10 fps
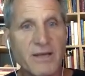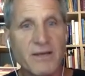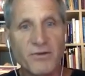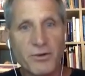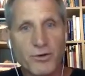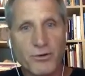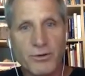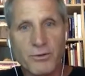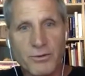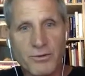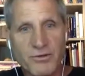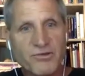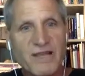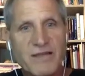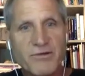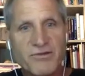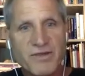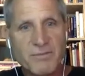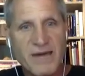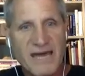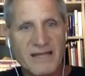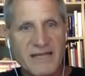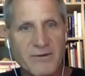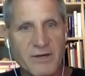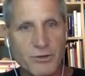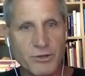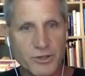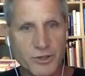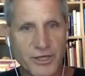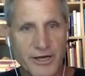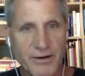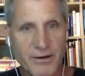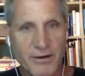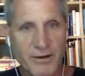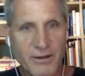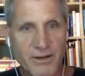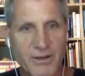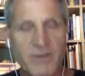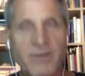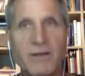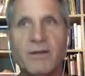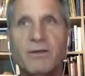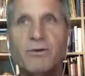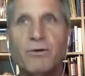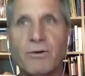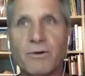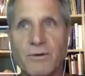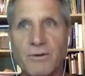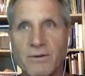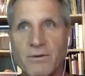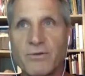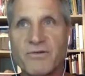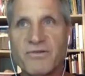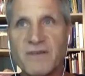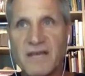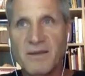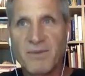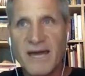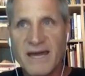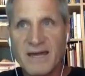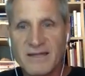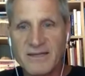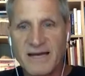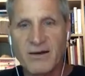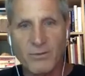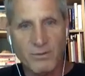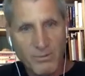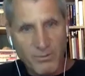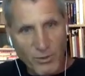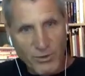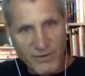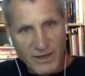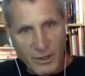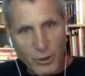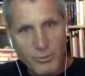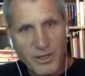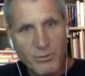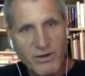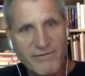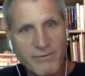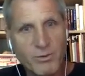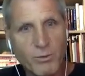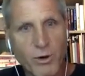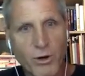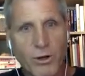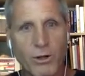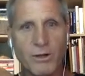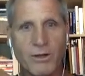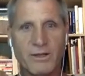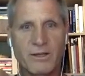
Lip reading: So you're just like you sit back and down into a chair, you're sitting back and down, moving a little bit away from the wall.